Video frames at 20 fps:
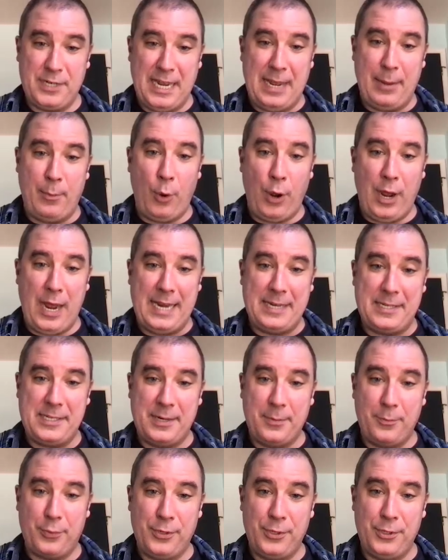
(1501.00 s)
Tom Watts
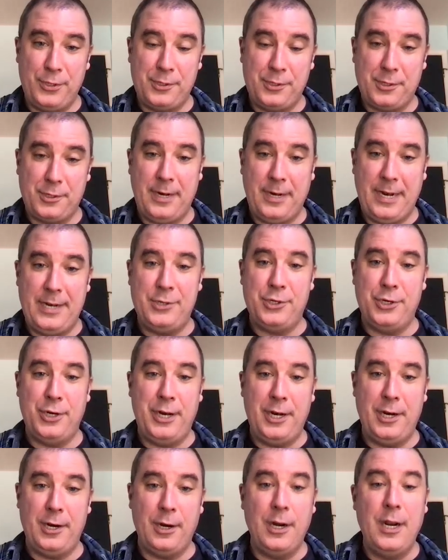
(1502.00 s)
and producer
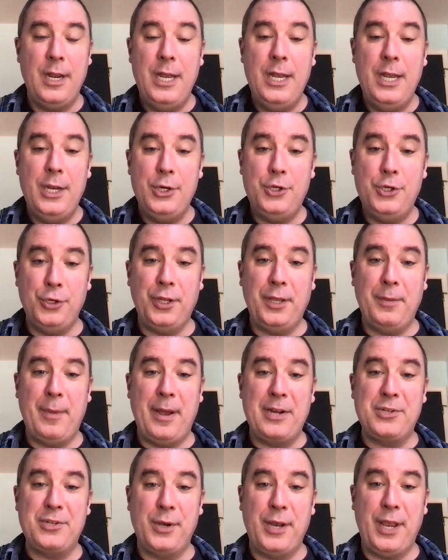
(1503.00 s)
engineer Julie
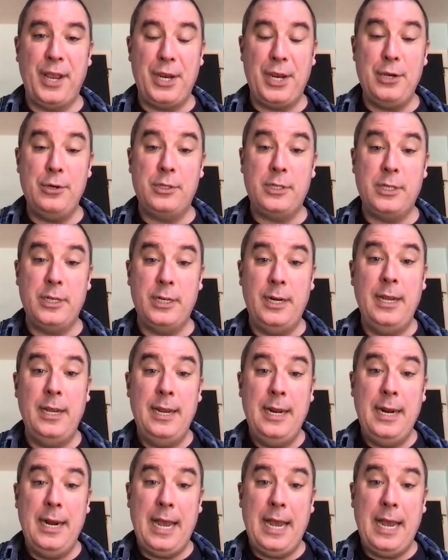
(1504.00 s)
Montoya Houston,